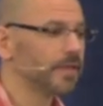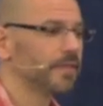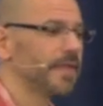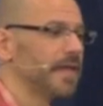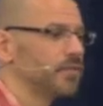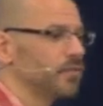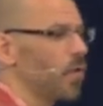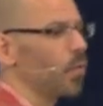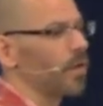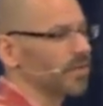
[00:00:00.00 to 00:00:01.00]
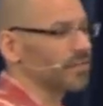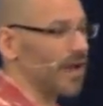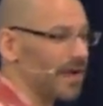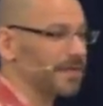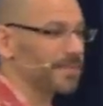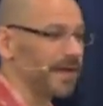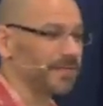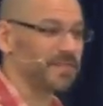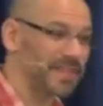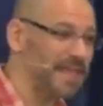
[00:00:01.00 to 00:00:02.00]
that you don't want to talk about
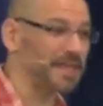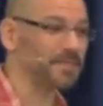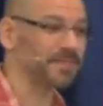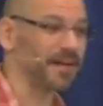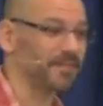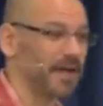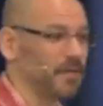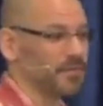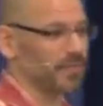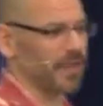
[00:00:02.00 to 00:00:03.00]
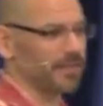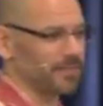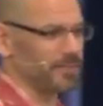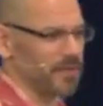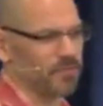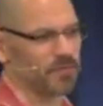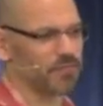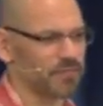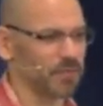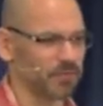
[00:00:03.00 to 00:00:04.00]
the stand-up stuff. I always thought, my first
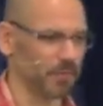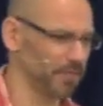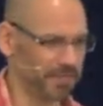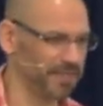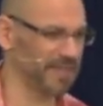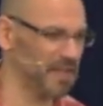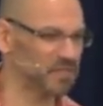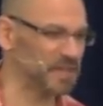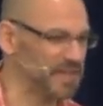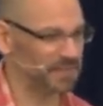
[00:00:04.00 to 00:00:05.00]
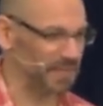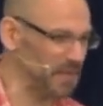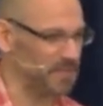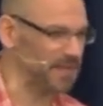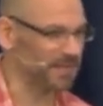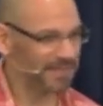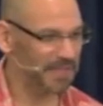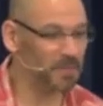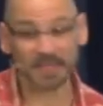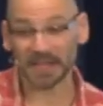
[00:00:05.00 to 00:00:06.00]
instinct was, well, I think that's neat. That'll be
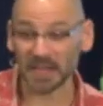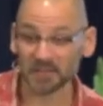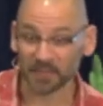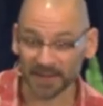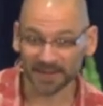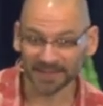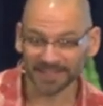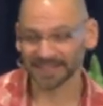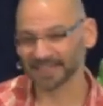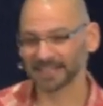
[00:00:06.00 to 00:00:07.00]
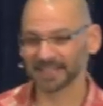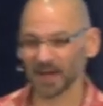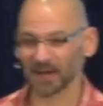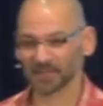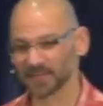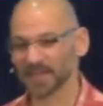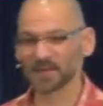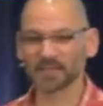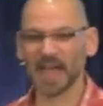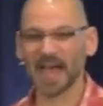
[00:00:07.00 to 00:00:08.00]
an icebreaker. No, they
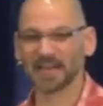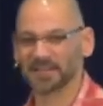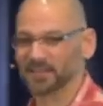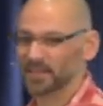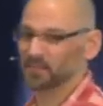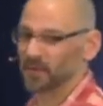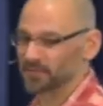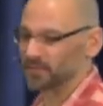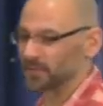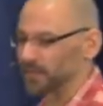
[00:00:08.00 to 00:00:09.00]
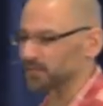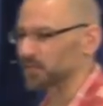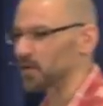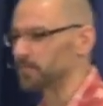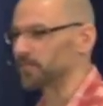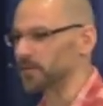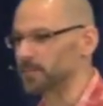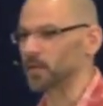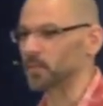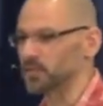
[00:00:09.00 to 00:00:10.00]
hear that and they want you to like show up for your
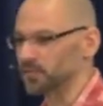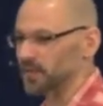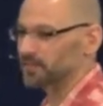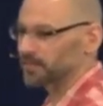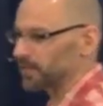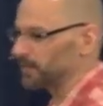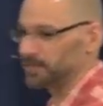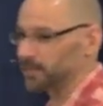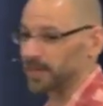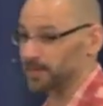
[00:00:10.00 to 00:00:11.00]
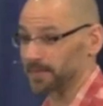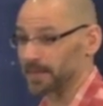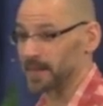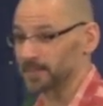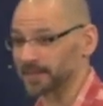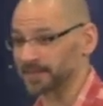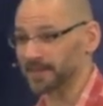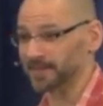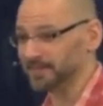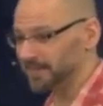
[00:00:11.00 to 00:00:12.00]
bellman shift. They're going, don't hire the comic, you
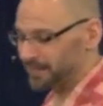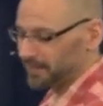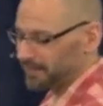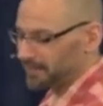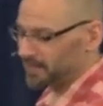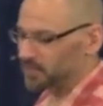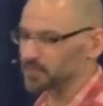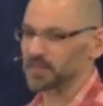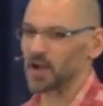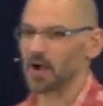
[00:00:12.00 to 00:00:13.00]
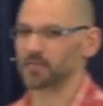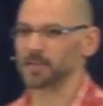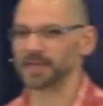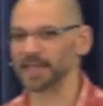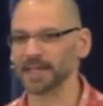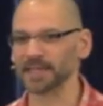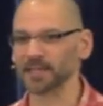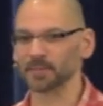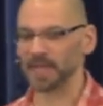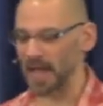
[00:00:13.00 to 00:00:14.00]
know. Someone's going to offer him a gig and
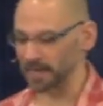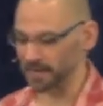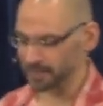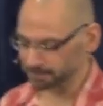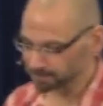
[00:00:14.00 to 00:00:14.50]
he'll be out of here.